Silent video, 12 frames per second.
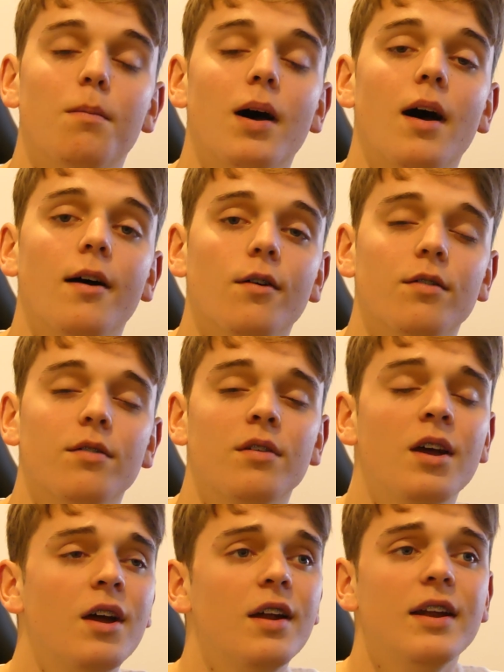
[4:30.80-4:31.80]
BIOS.
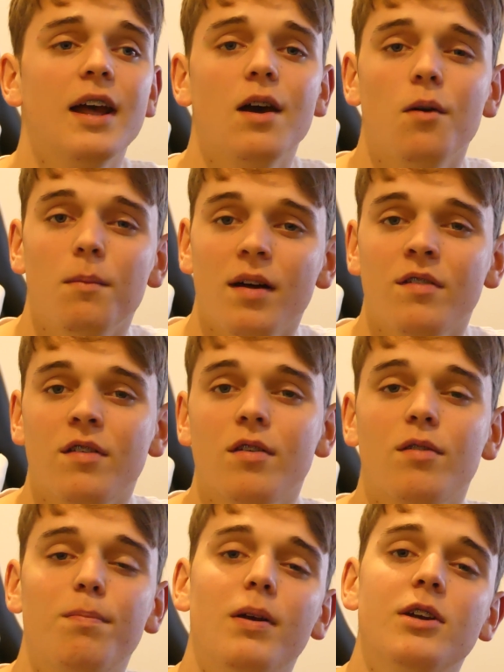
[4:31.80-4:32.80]
Now, my
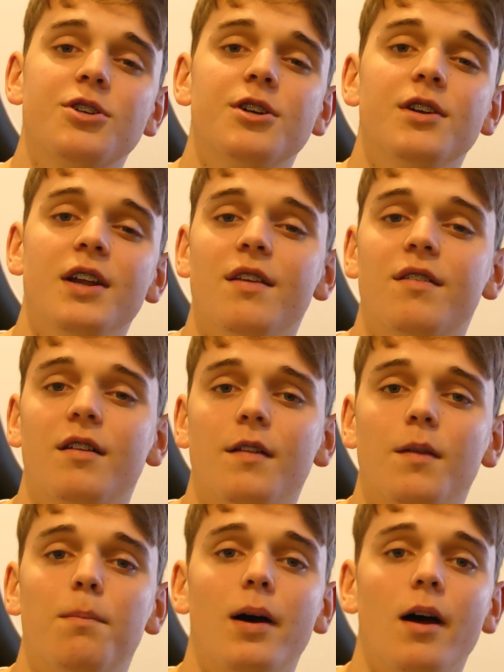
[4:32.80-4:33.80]
suspicion is
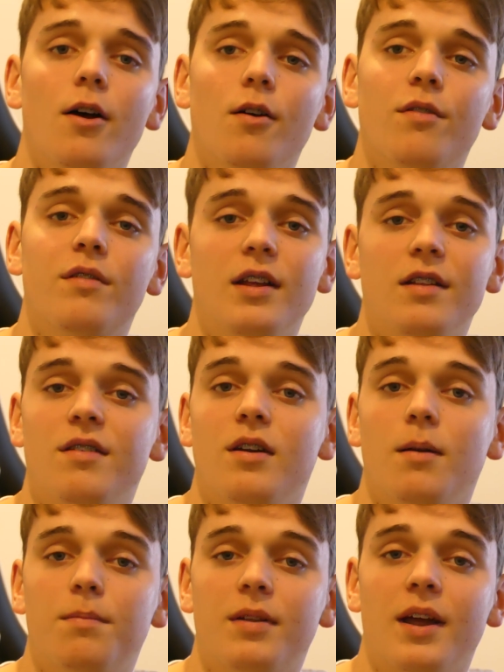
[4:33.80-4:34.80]
that the BIOS needs an
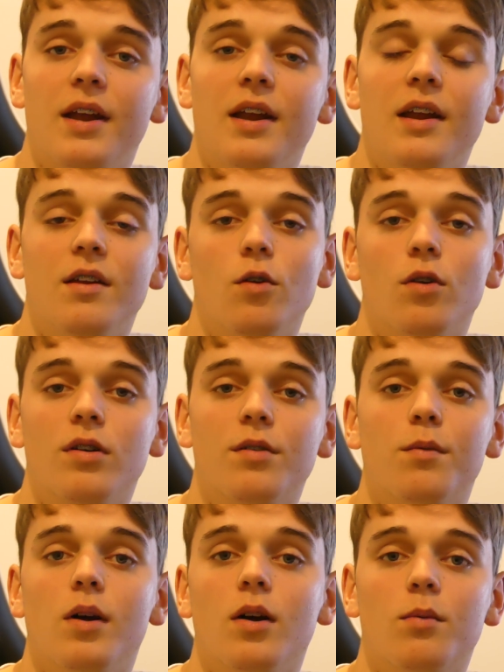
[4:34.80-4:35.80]
update in order to
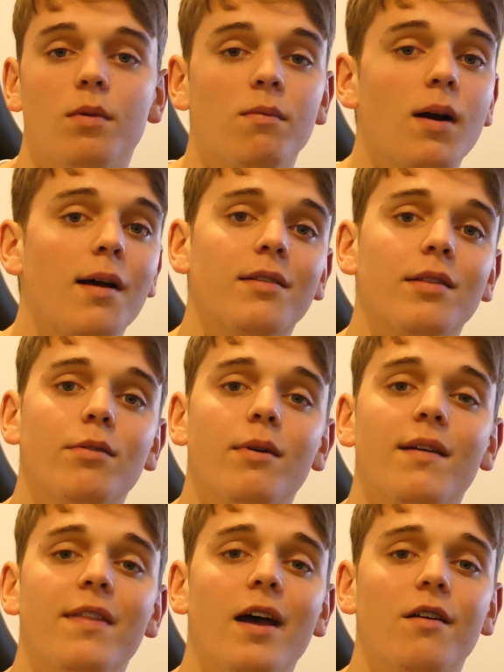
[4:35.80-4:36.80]
work with Ryzen
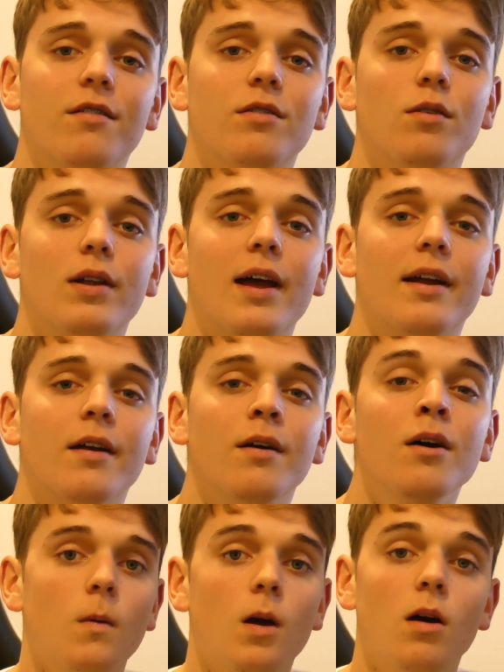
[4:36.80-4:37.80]
3000 or later.
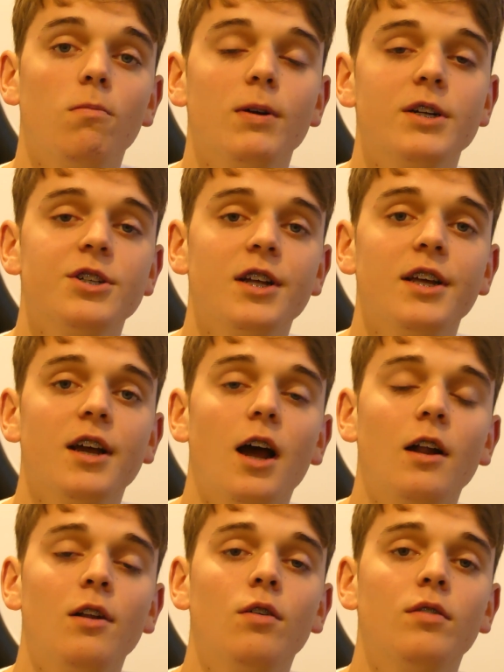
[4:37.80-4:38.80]
Originally,
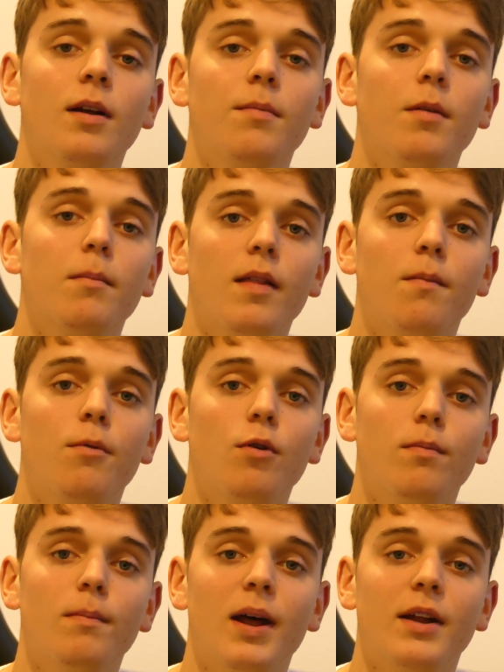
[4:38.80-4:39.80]
I looked up the
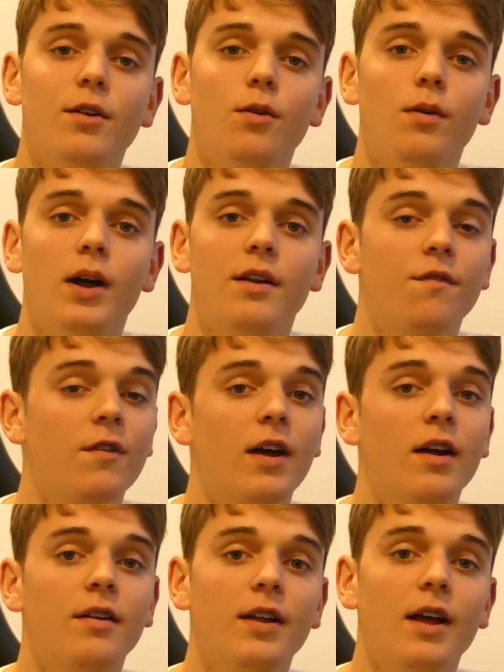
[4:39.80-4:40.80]
motherboard manual and
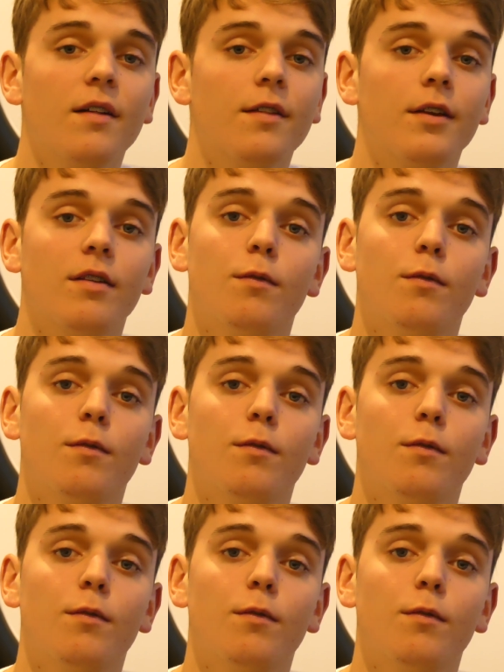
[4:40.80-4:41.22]
found out that it